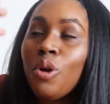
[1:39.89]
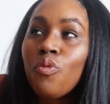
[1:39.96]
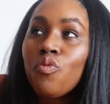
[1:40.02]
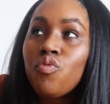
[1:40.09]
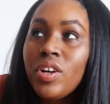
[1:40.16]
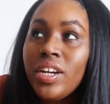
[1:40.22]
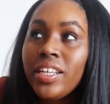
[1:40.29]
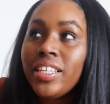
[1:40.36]

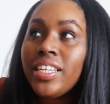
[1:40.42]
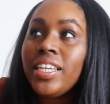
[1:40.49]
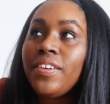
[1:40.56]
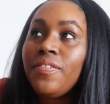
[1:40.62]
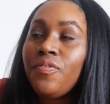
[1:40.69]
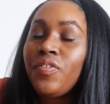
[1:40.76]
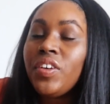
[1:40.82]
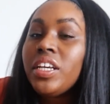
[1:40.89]

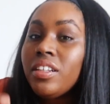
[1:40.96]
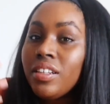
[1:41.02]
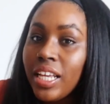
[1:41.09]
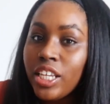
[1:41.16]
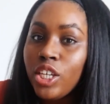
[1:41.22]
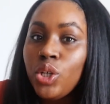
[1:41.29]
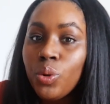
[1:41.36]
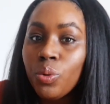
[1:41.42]
really feel
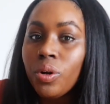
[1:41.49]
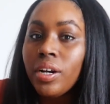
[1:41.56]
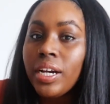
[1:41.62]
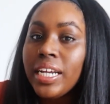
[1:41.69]
like you are